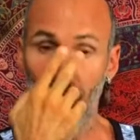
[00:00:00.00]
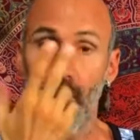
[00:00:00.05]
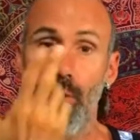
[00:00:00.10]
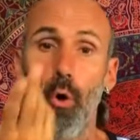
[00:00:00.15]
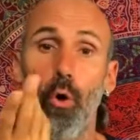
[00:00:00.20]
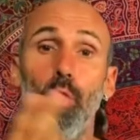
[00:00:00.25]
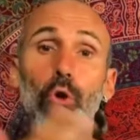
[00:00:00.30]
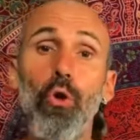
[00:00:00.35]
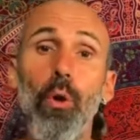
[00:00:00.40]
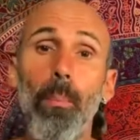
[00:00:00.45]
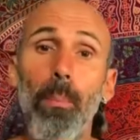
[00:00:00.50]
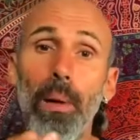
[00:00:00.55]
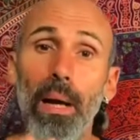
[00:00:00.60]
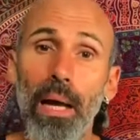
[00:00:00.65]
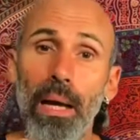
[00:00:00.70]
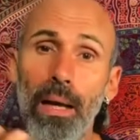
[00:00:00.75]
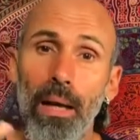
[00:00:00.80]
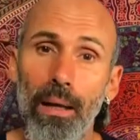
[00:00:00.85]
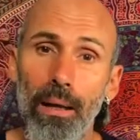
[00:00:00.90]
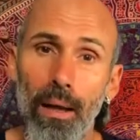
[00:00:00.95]
All the
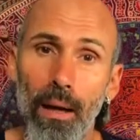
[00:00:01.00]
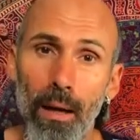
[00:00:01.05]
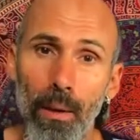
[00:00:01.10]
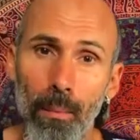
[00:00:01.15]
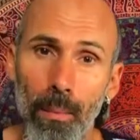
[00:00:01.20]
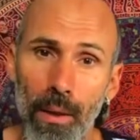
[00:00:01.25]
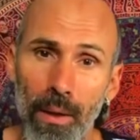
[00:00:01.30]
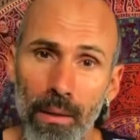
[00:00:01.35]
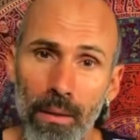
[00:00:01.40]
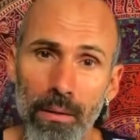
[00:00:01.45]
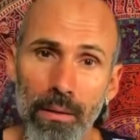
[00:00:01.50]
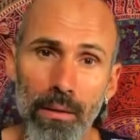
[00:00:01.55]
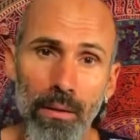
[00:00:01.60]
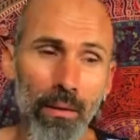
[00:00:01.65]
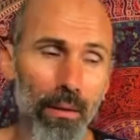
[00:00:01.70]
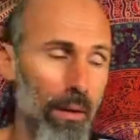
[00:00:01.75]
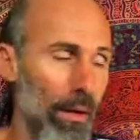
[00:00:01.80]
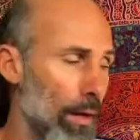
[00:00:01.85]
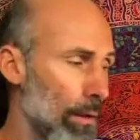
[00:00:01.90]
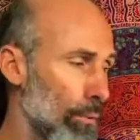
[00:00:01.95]
pranayamas
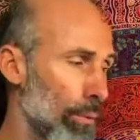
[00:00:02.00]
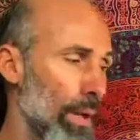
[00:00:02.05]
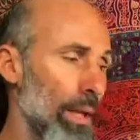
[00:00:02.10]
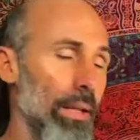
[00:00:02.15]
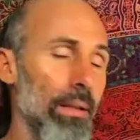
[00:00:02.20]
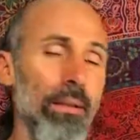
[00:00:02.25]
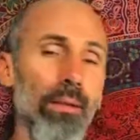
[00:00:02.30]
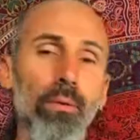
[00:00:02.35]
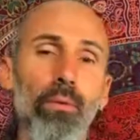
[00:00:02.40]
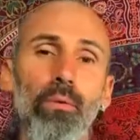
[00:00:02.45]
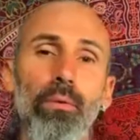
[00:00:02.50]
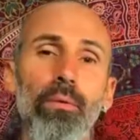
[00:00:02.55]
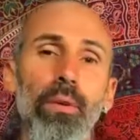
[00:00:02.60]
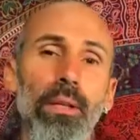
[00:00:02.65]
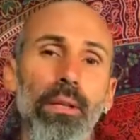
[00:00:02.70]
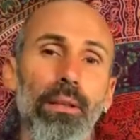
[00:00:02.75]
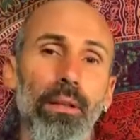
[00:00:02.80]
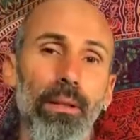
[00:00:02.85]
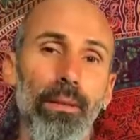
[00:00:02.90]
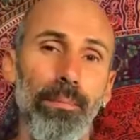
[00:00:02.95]
are related to
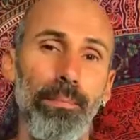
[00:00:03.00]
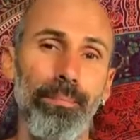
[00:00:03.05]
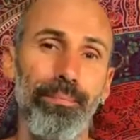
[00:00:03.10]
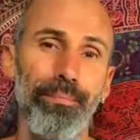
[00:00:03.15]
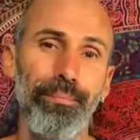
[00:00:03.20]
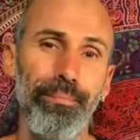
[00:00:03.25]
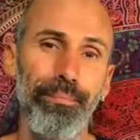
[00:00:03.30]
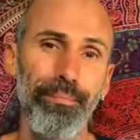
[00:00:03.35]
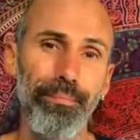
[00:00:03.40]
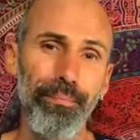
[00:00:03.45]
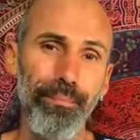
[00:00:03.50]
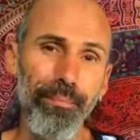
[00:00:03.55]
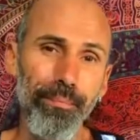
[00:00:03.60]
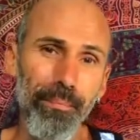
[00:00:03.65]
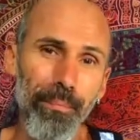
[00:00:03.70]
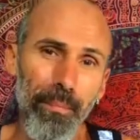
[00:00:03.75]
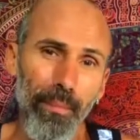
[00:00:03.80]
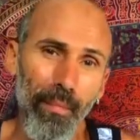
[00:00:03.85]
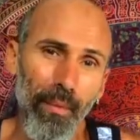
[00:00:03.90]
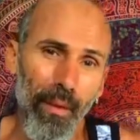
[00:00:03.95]

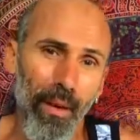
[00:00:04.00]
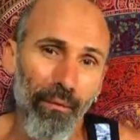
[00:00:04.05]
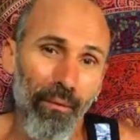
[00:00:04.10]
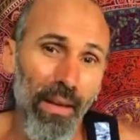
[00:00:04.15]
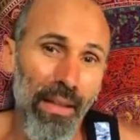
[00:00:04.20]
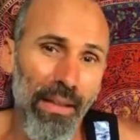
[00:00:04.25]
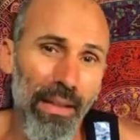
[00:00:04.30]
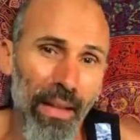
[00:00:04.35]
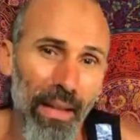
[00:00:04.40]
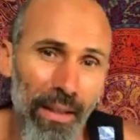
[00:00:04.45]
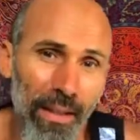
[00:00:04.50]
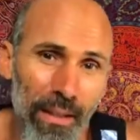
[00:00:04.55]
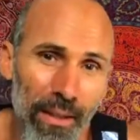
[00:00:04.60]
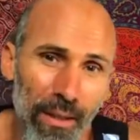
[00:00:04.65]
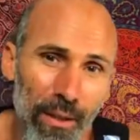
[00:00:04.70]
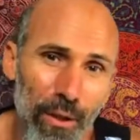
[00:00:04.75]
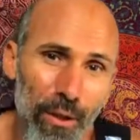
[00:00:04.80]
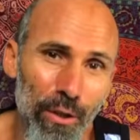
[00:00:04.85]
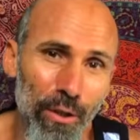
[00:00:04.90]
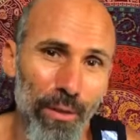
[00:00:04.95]
Vata
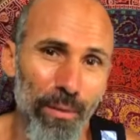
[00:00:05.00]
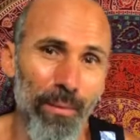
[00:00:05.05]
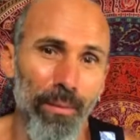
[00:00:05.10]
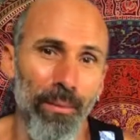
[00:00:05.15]
energy.